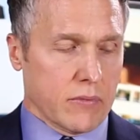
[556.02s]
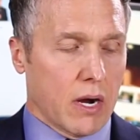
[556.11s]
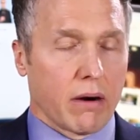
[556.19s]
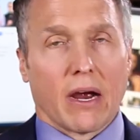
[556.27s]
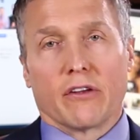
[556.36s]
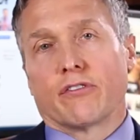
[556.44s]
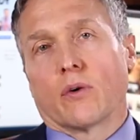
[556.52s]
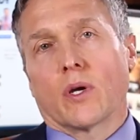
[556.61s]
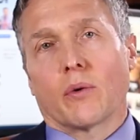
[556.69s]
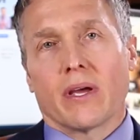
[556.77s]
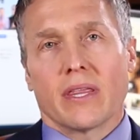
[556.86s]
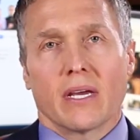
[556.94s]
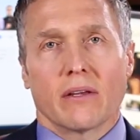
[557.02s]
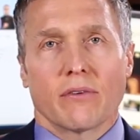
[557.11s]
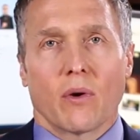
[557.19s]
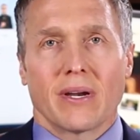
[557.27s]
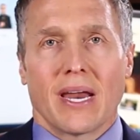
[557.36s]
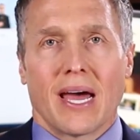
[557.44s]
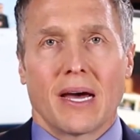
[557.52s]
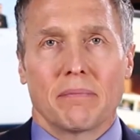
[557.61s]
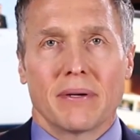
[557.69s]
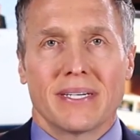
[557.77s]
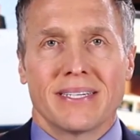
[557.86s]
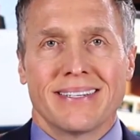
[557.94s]
All right, so what do I think is going to
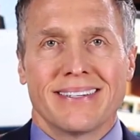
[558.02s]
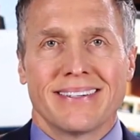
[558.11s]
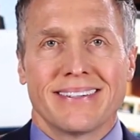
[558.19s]
happen?